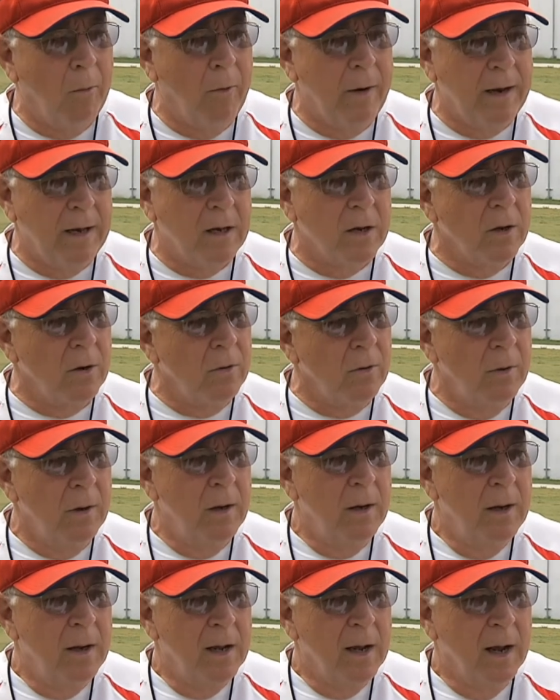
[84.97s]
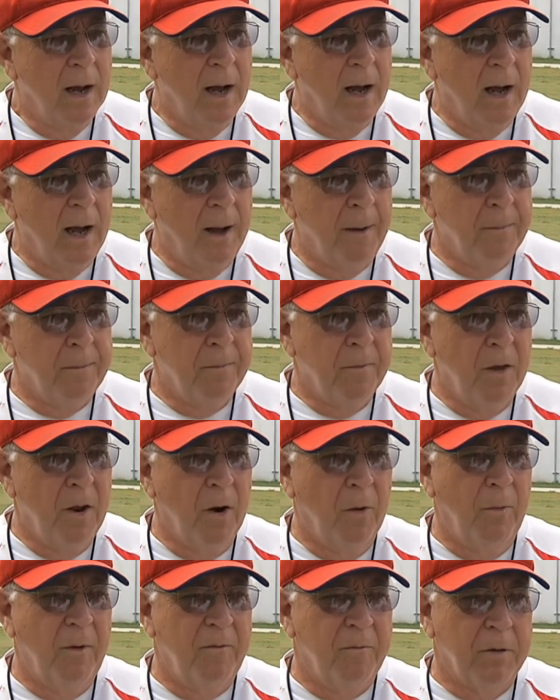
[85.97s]
we do. Um,
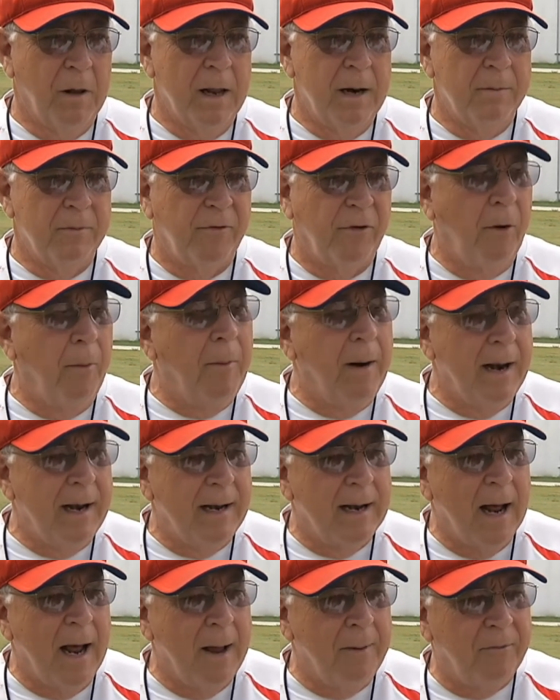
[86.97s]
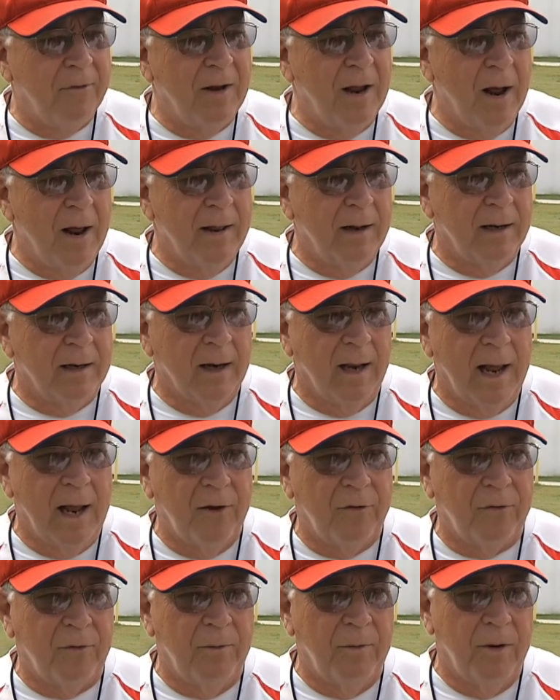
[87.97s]
you know, we've played them so many times now. I think the
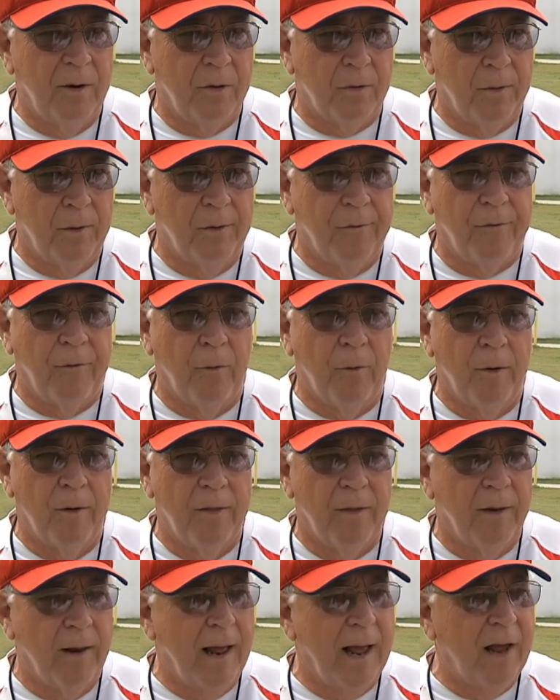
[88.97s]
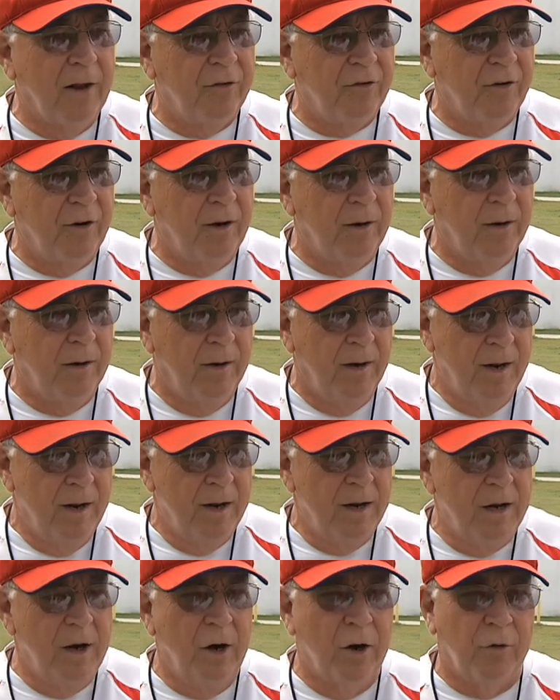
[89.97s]
last three or four of the last
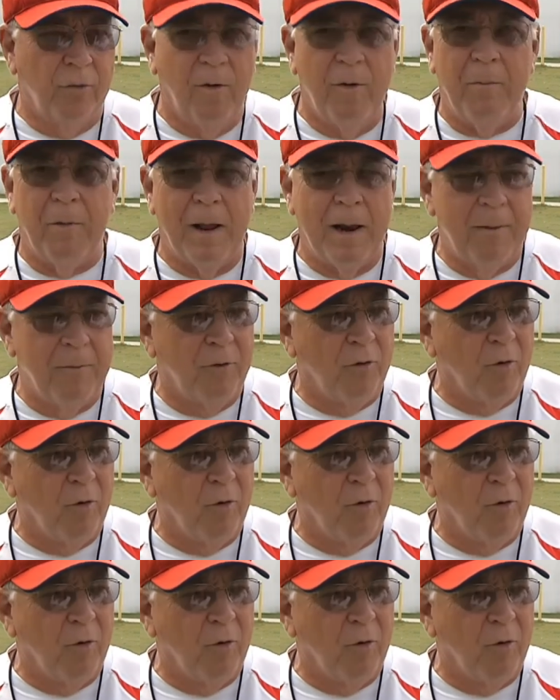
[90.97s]
years we played them